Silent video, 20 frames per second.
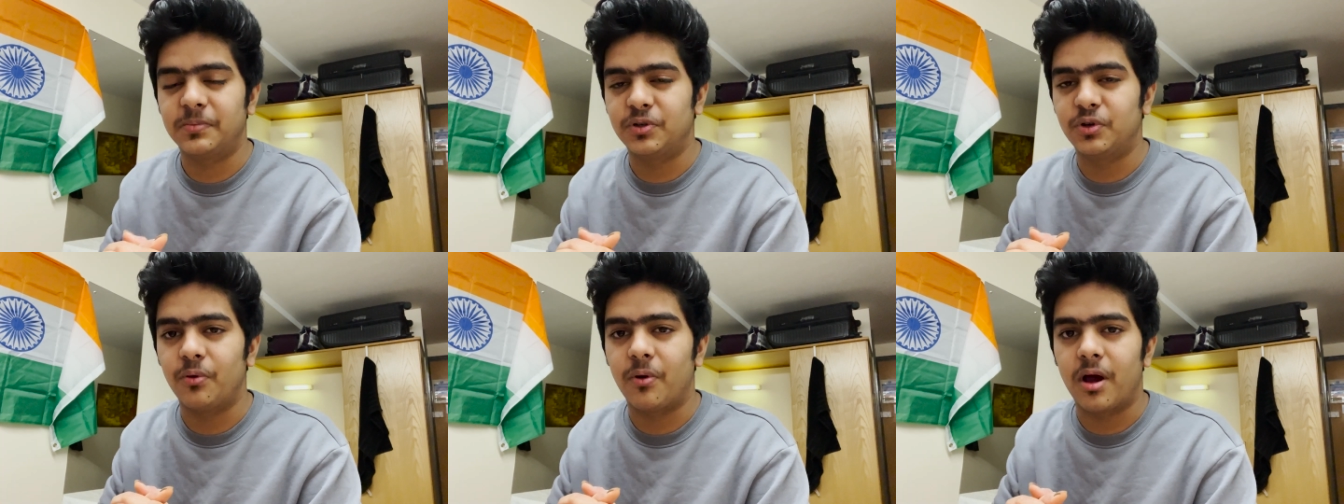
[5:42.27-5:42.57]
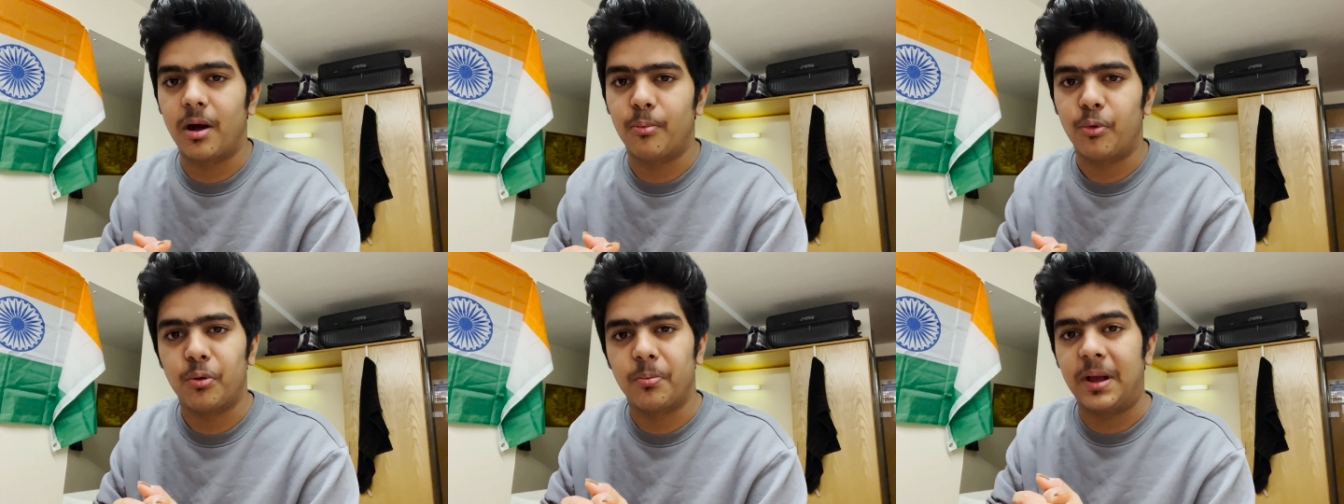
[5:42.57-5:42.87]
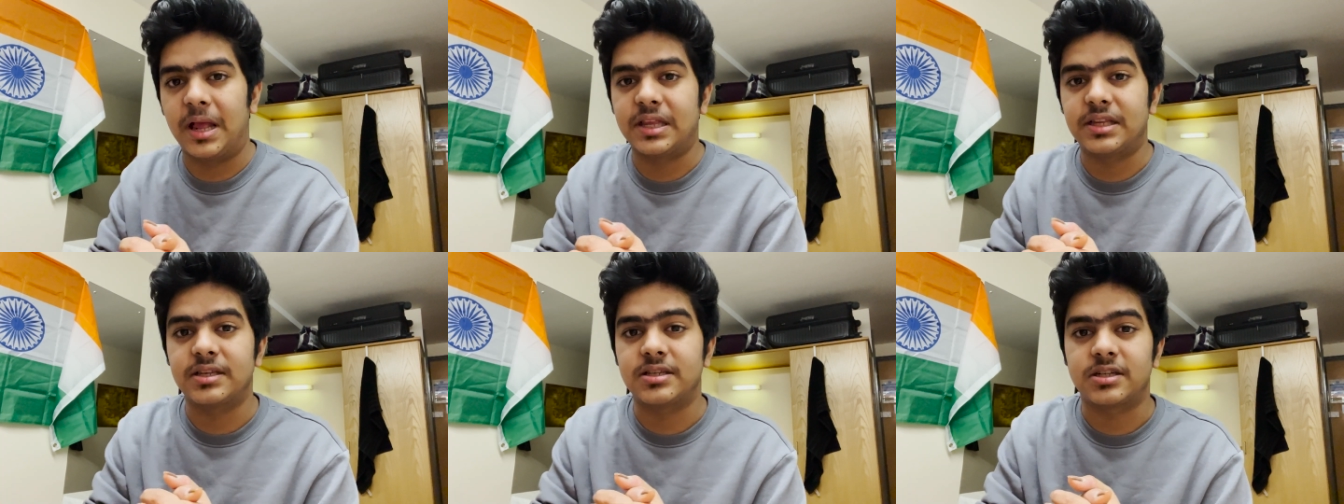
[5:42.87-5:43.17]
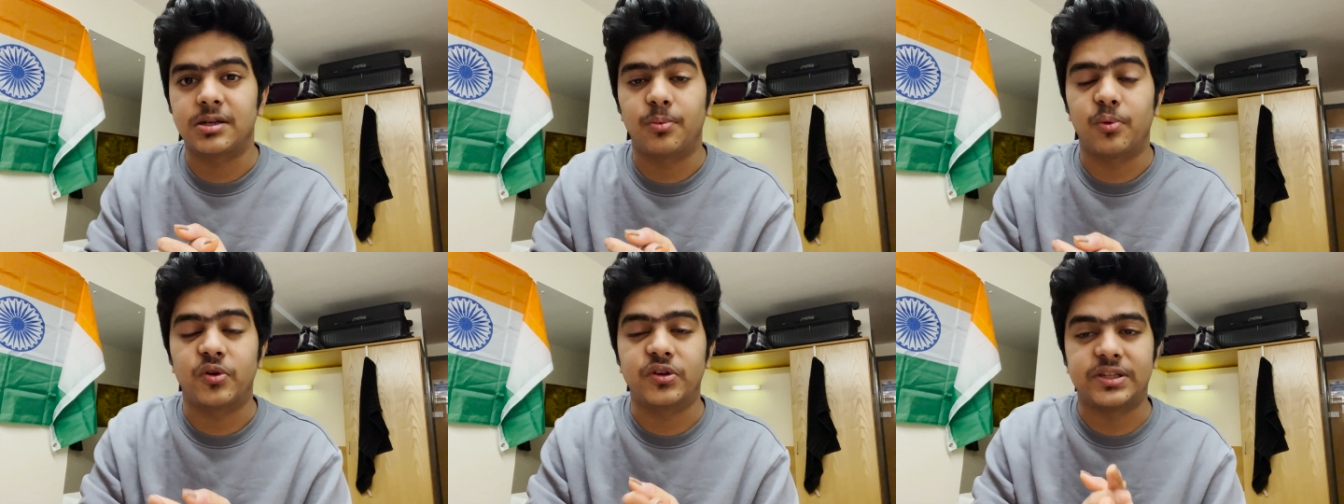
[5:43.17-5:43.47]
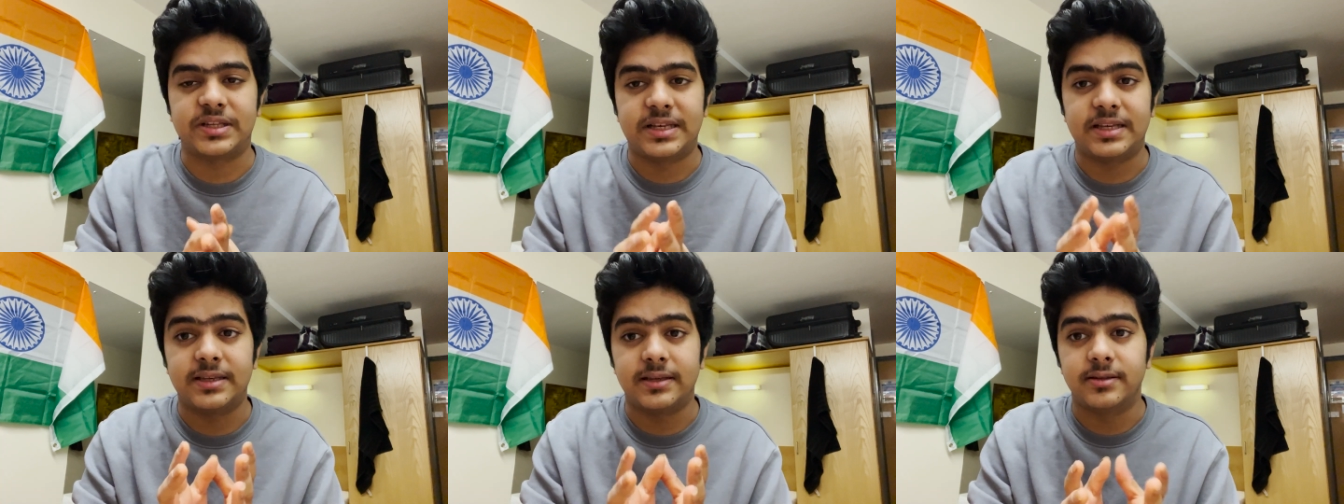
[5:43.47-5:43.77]
to come to Manchester, because
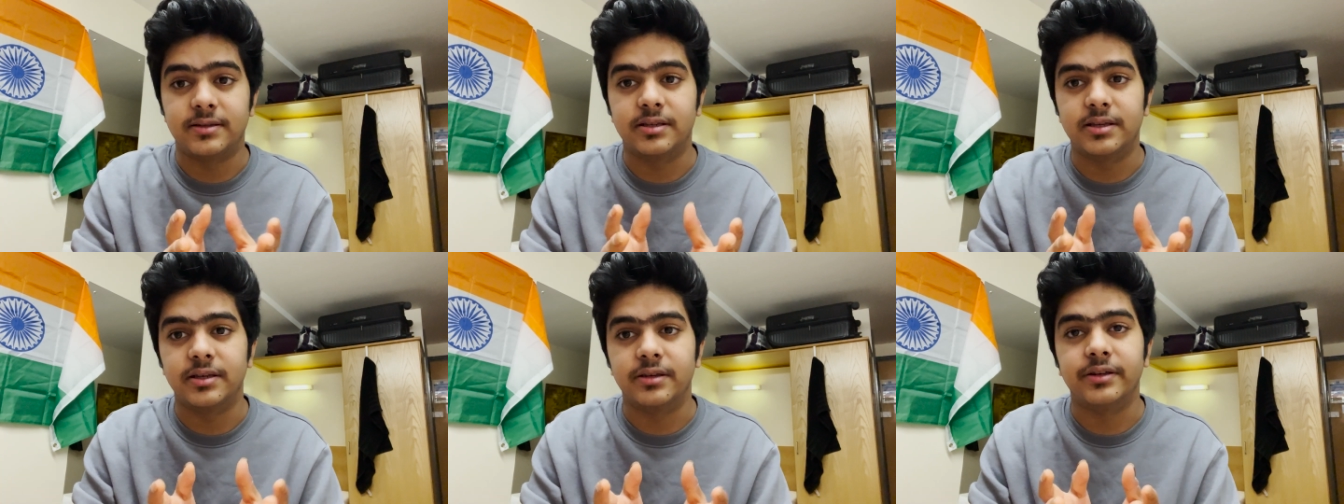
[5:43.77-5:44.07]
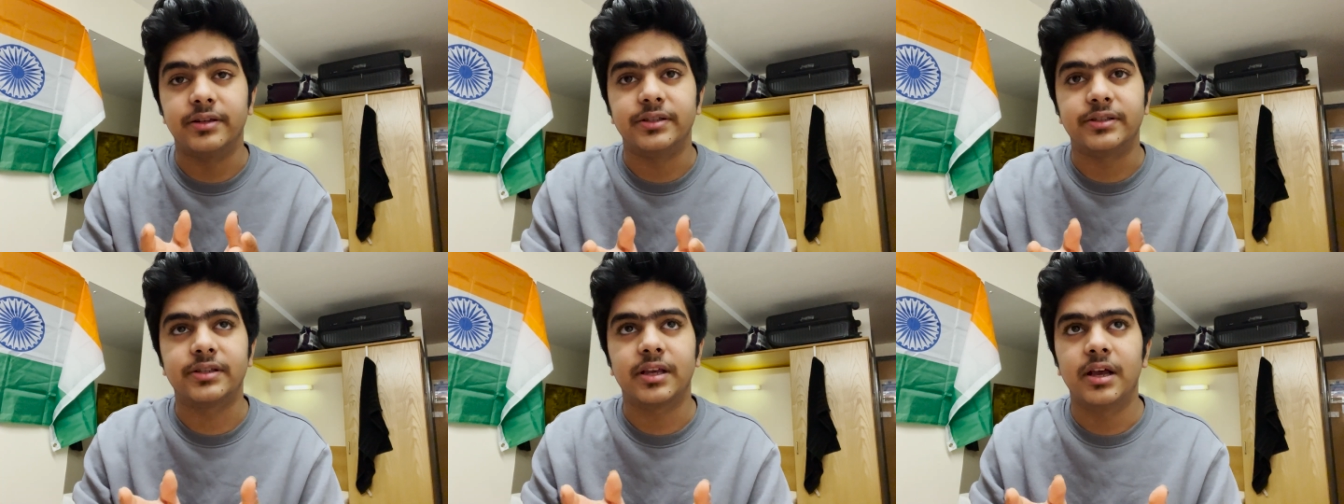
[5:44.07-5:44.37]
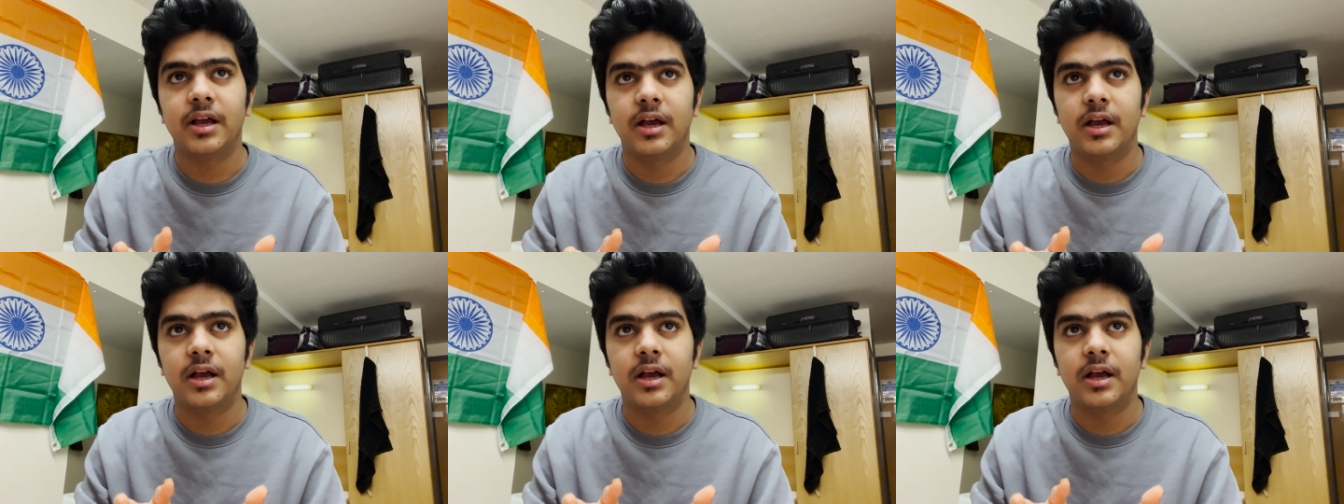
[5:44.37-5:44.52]
he is